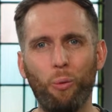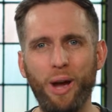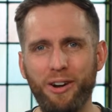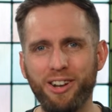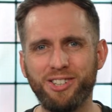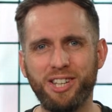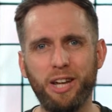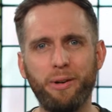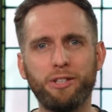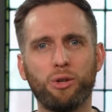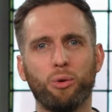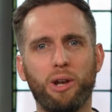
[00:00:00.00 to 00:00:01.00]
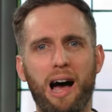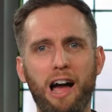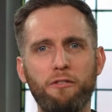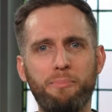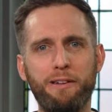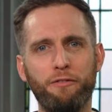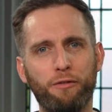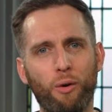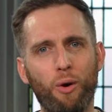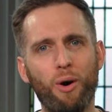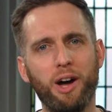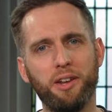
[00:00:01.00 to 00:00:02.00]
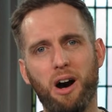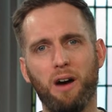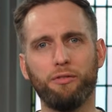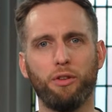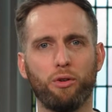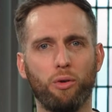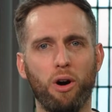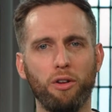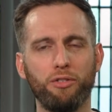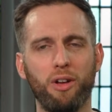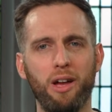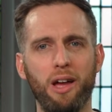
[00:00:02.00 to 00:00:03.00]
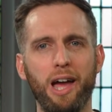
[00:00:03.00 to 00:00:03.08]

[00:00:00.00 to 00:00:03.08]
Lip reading: We're in a series called Life Before and After the Cross.